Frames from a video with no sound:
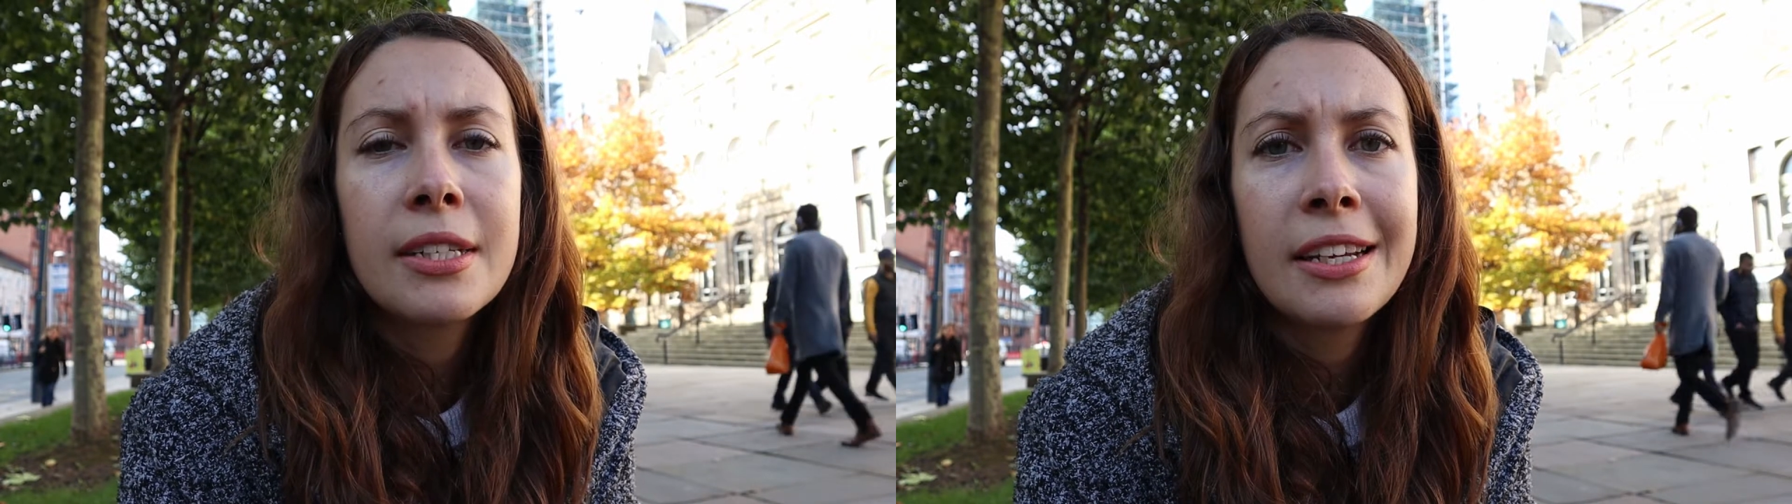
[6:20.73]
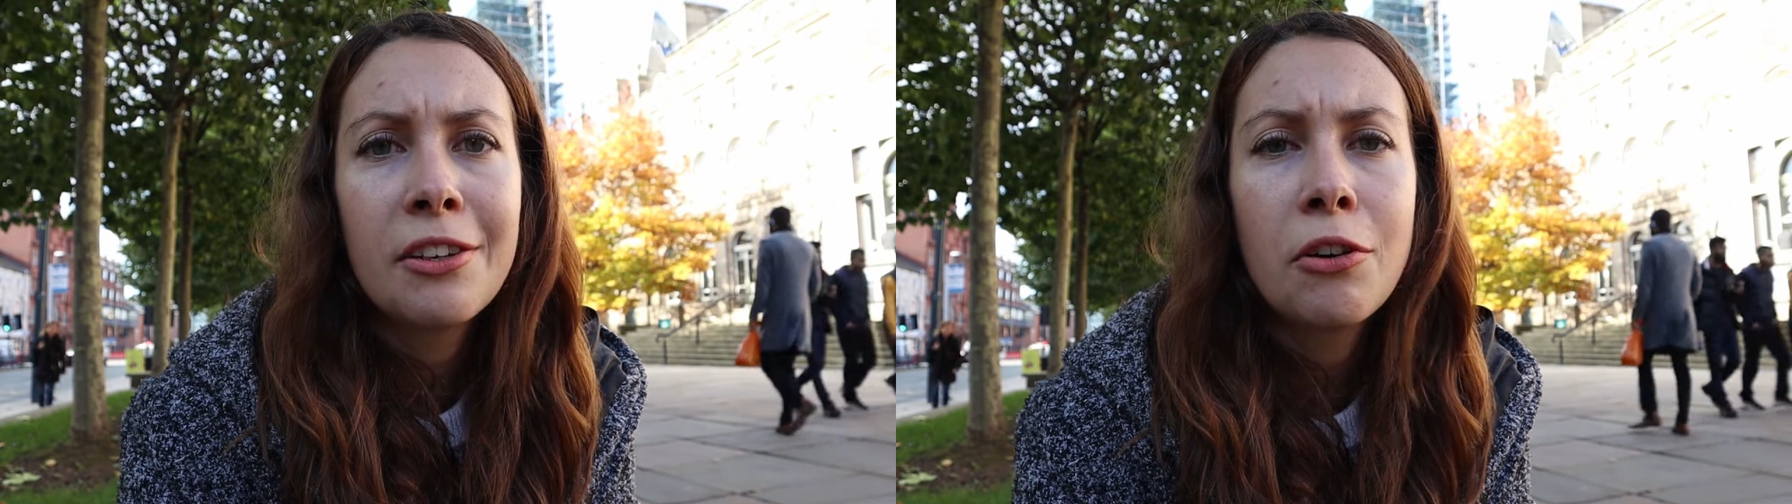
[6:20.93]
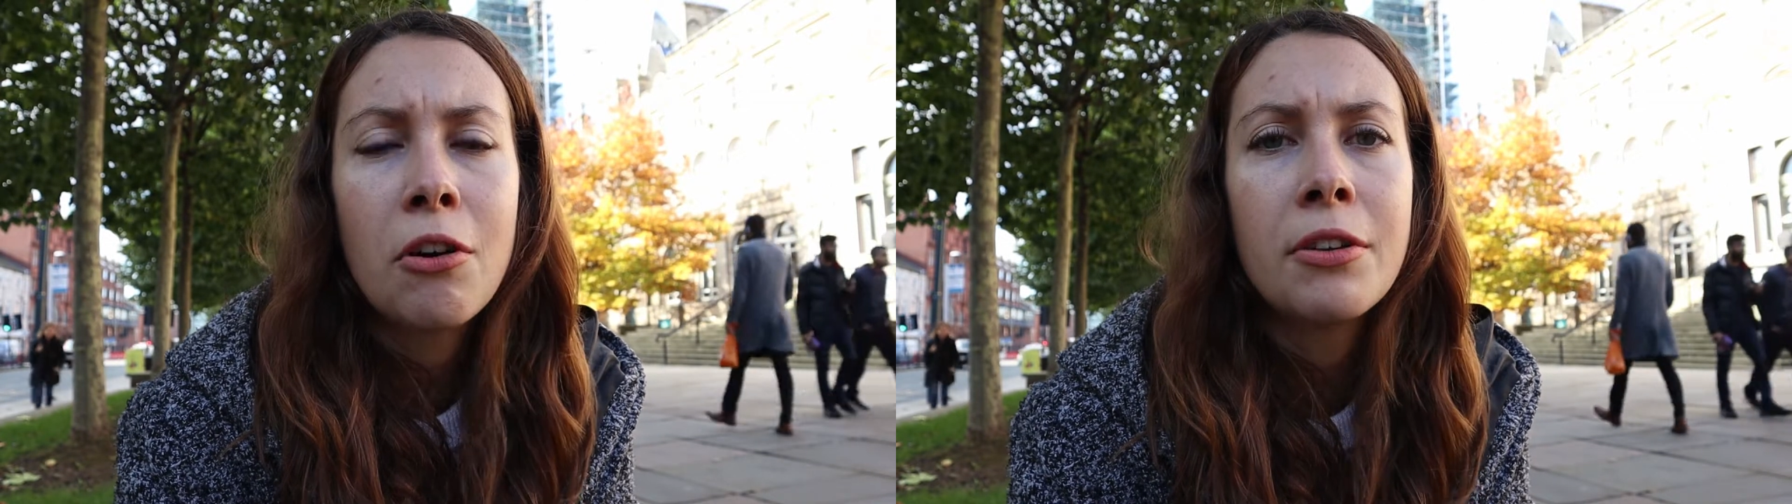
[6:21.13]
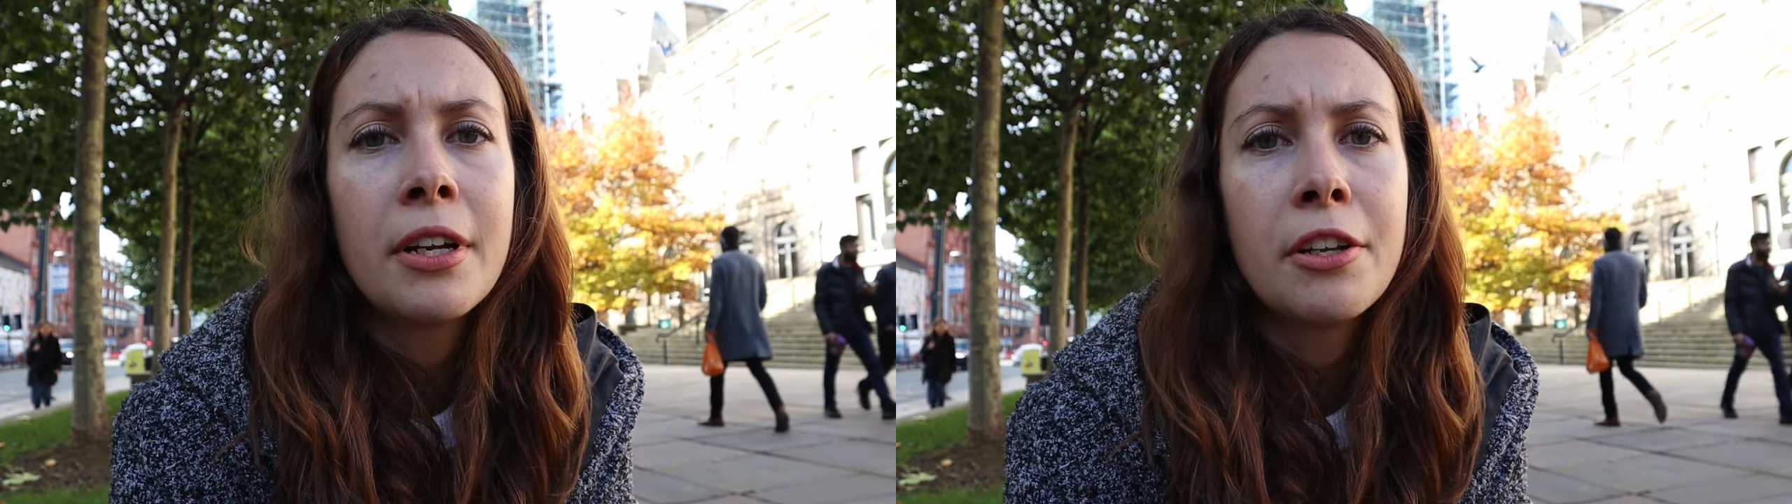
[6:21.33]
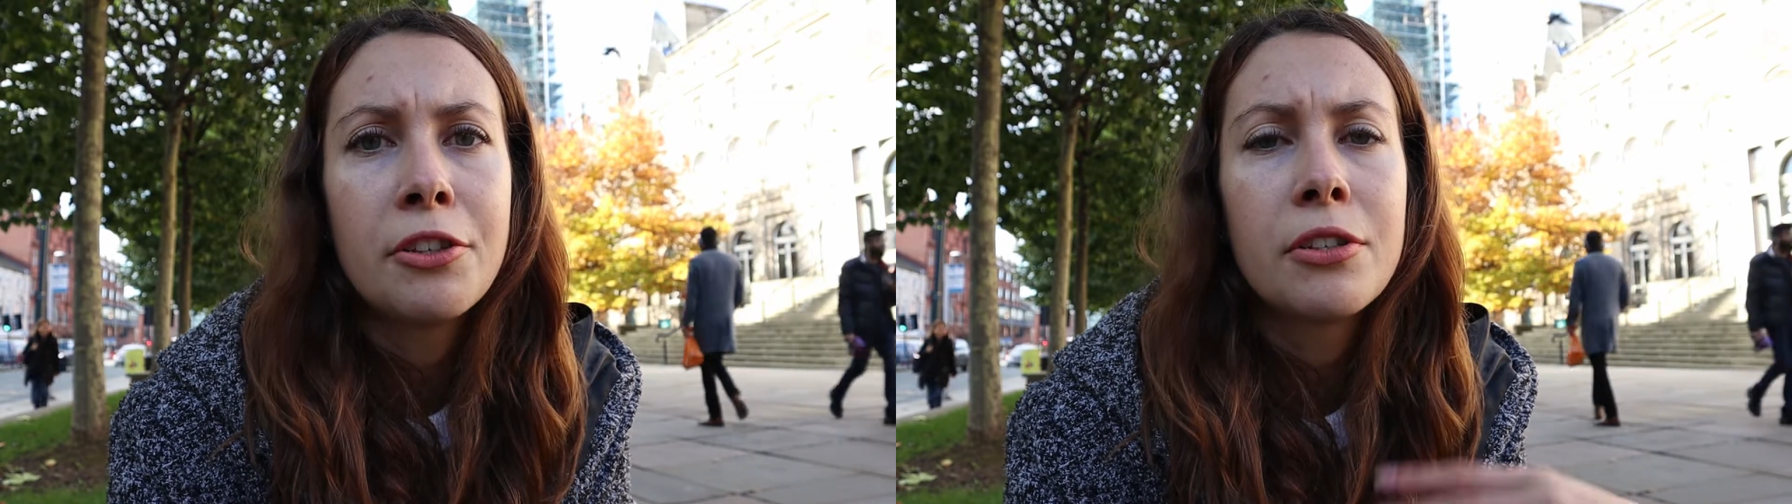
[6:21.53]
sit in a corner
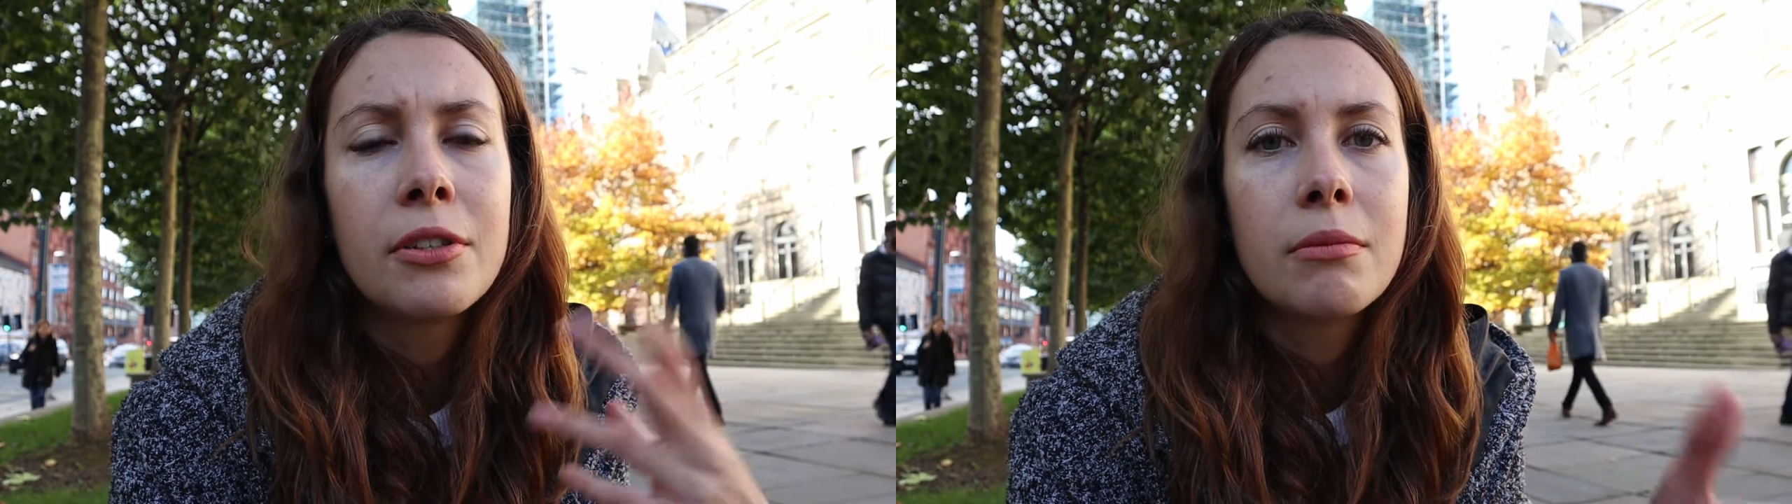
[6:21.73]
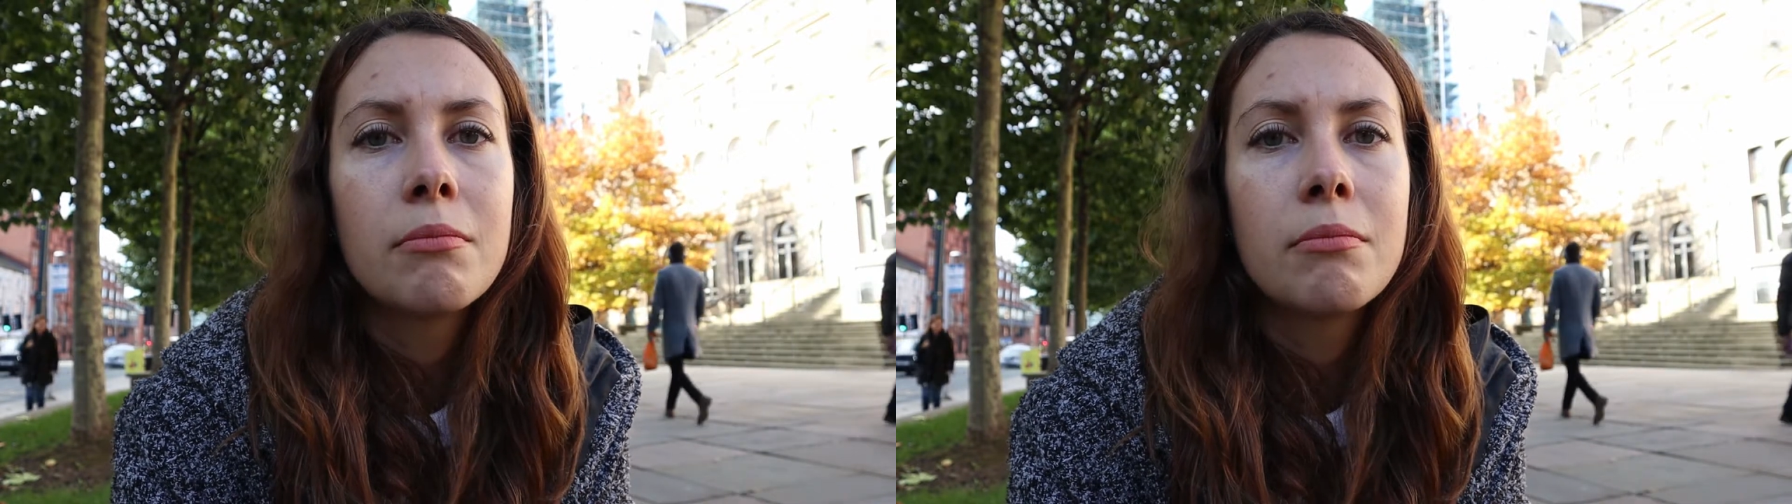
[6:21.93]
and just